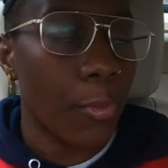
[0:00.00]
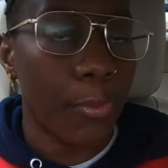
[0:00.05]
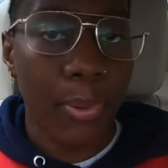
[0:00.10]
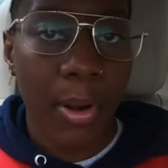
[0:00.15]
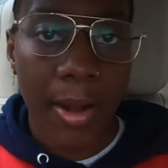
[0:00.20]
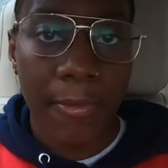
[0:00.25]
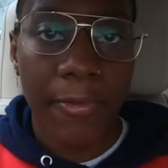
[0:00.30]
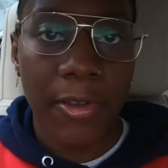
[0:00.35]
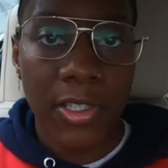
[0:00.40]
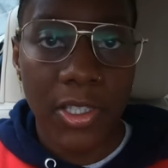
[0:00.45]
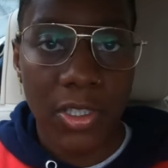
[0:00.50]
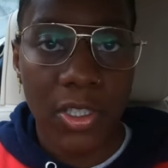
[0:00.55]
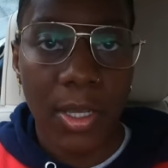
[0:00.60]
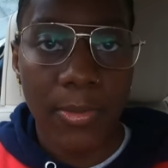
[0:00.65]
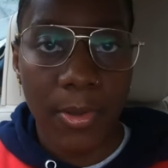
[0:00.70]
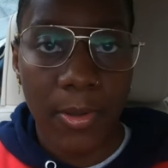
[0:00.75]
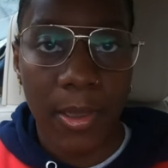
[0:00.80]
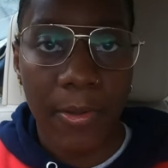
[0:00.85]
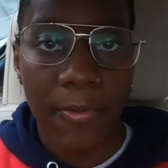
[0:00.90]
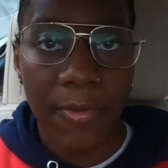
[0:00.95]
your preference in
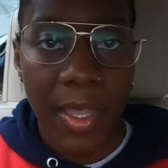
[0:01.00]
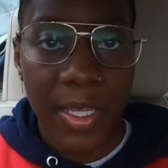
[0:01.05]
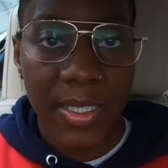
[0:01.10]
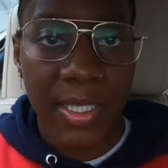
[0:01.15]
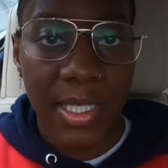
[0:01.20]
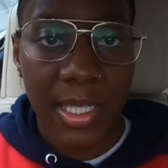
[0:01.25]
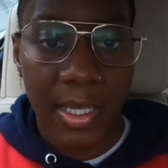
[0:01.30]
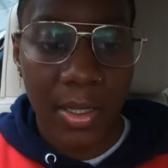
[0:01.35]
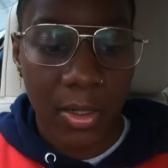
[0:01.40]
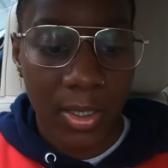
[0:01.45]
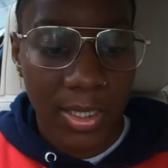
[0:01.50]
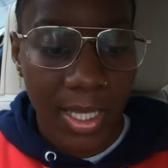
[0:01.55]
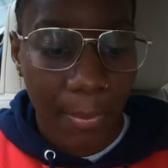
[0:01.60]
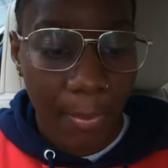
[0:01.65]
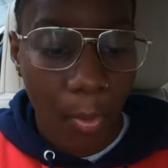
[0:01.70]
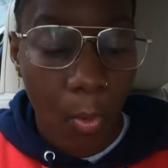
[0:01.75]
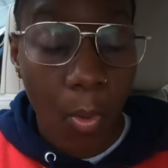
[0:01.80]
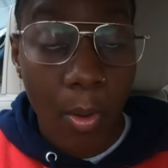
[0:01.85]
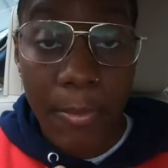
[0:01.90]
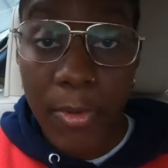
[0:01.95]
terms of ethnicity and the
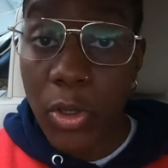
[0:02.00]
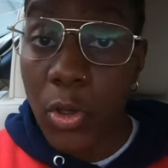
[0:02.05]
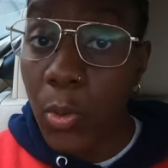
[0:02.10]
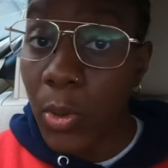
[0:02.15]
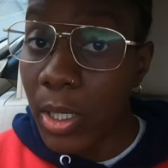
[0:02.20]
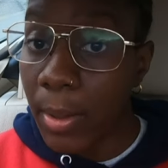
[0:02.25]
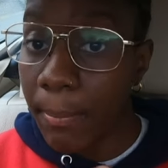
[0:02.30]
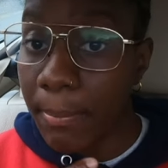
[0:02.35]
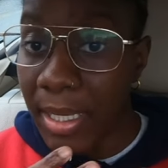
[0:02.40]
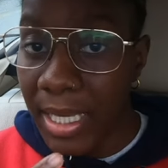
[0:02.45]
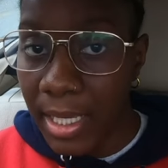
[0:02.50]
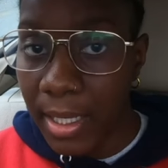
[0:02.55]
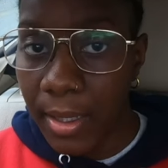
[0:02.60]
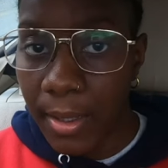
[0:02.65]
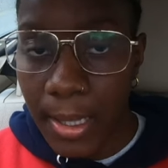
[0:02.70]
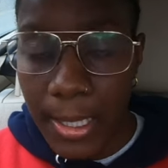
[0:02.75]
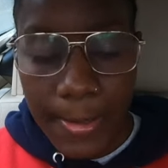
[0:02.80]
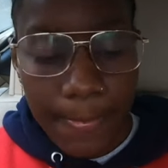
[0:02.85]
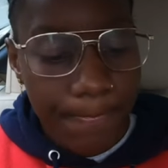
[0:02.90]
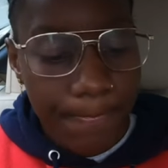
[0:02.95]
type of women you wanna meet.